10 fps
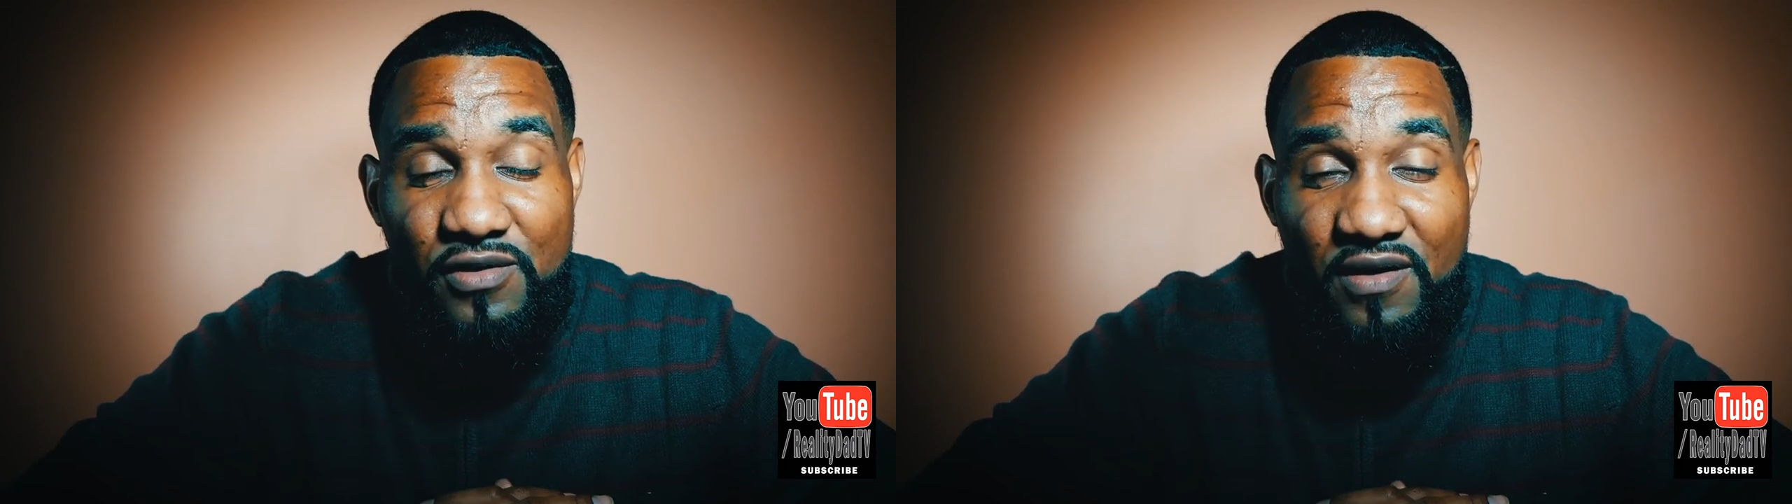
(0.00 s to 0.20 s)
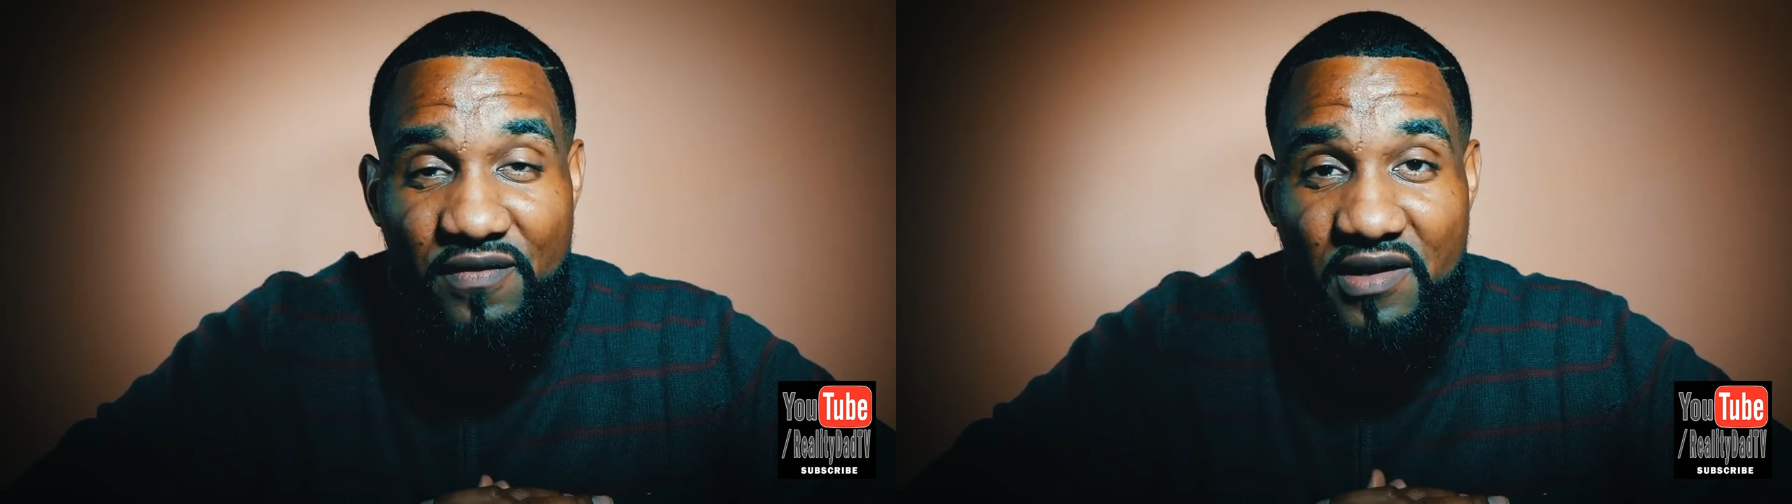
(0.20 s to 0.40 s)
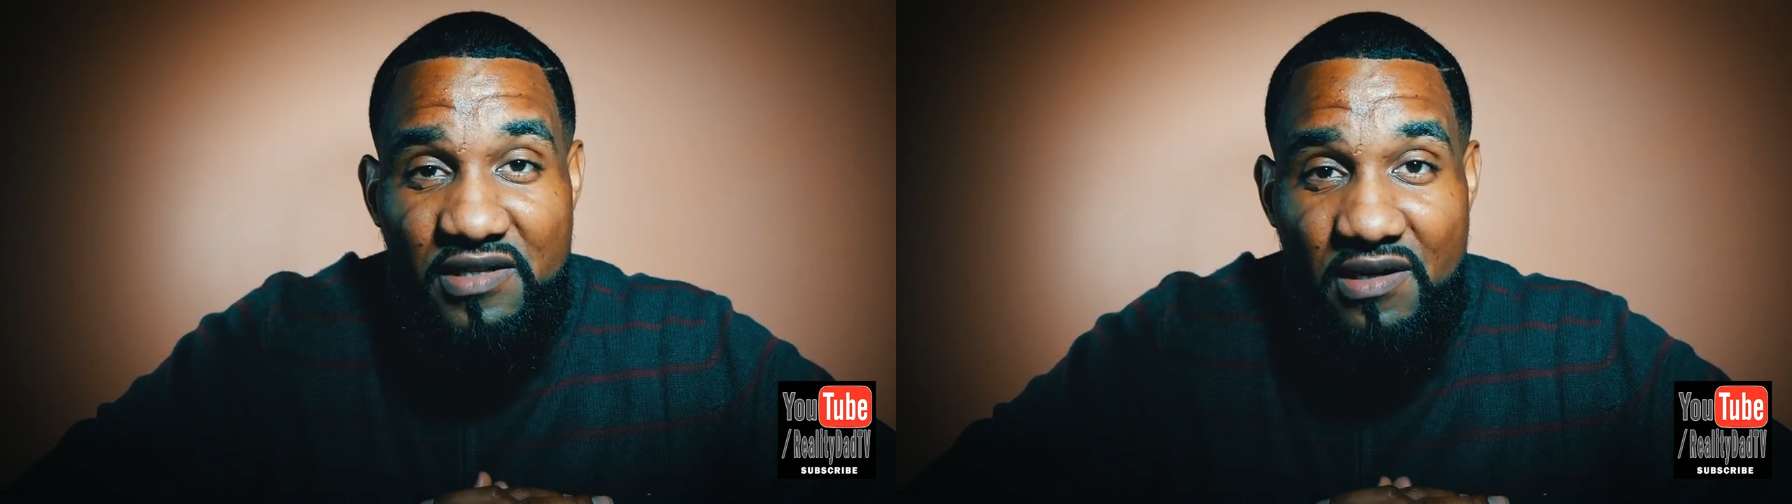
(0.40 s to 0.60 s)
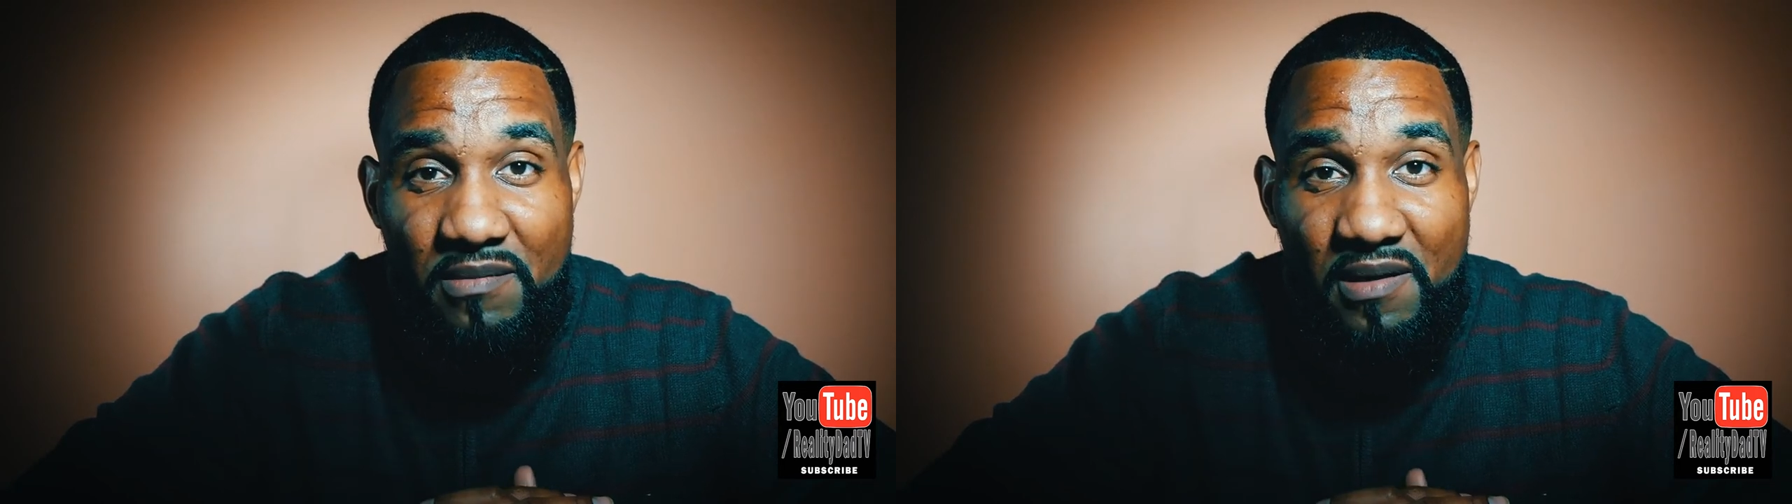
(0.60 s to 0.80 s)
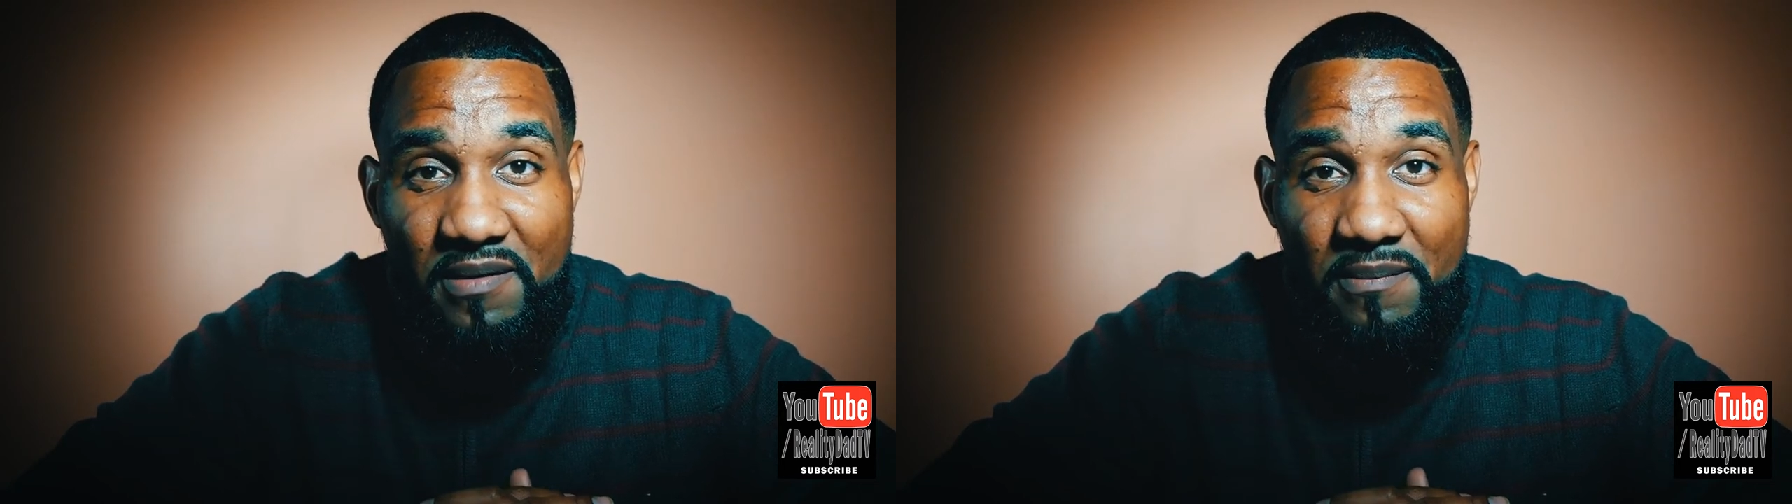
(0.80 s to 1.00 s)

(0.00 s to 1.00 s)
to finish up my